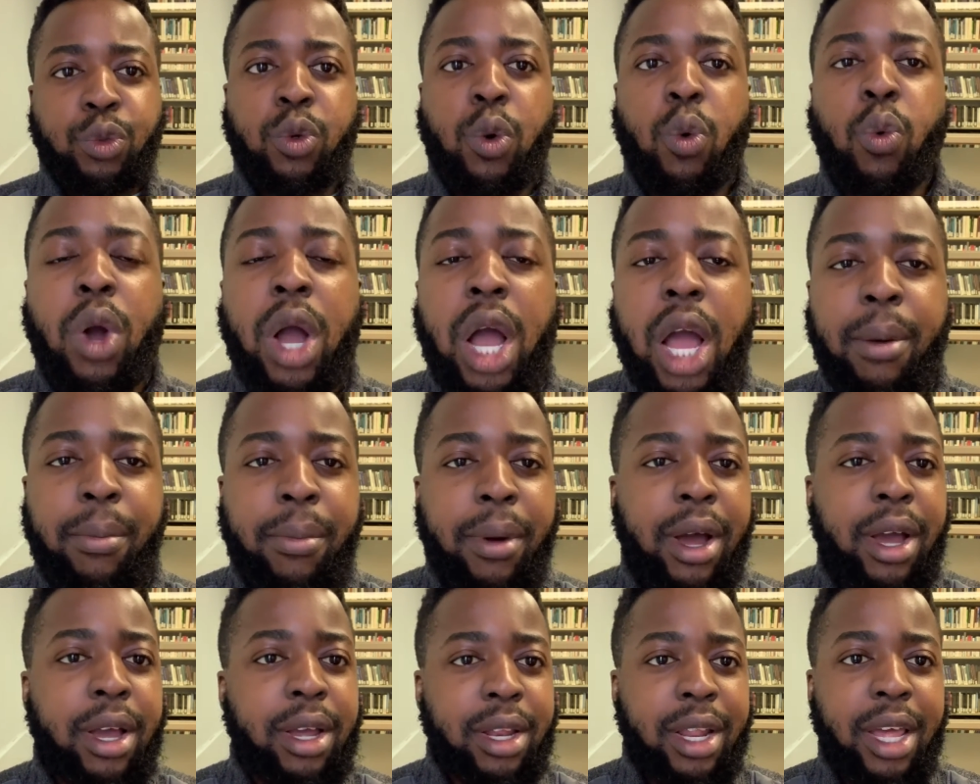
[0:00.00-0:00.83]
Or why am
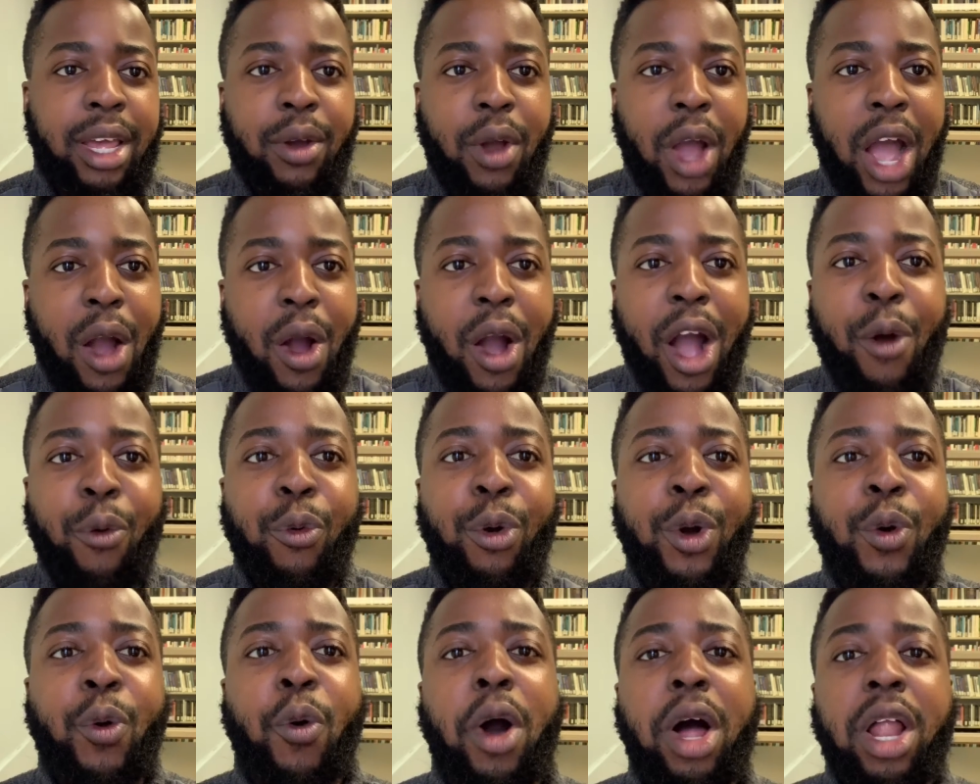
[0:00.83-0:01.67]
I like,
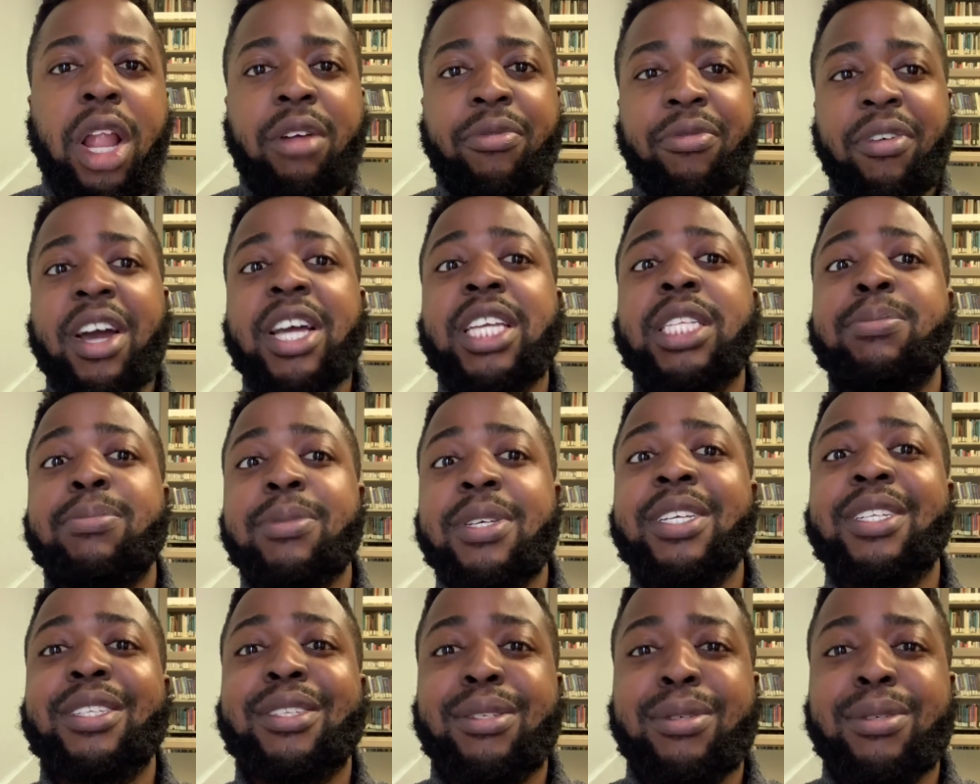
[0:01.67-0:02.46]
what qualifies me